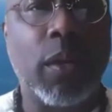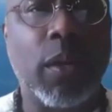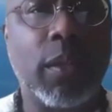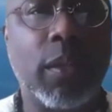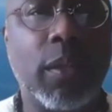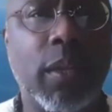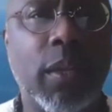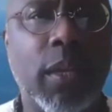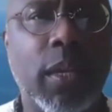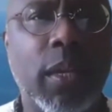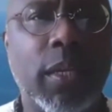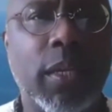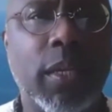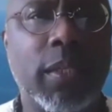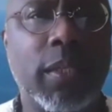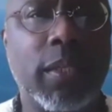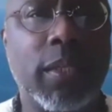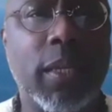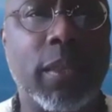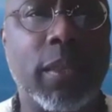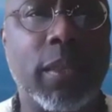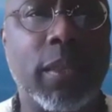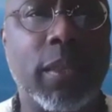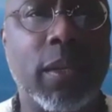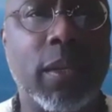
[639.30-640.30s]
of the things
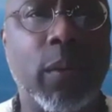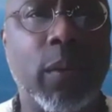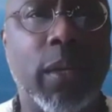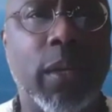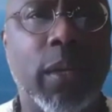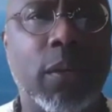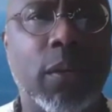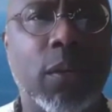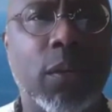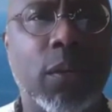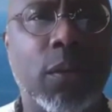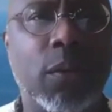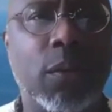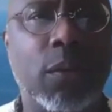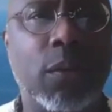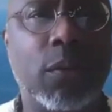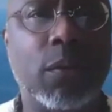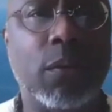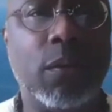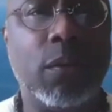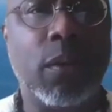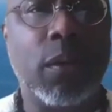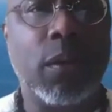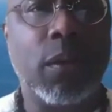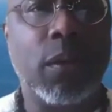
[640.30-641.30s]
I think we can
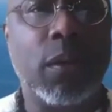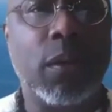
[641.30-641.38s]
do